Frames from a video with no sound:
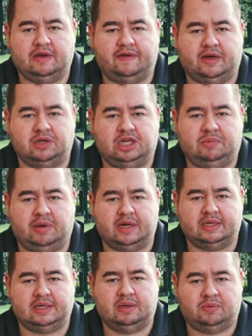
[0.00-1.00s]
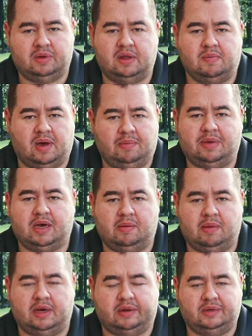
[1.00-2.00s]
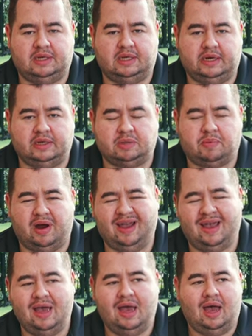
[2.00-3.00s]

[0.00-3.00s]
given how cheap it is. It really might become my new detail spray.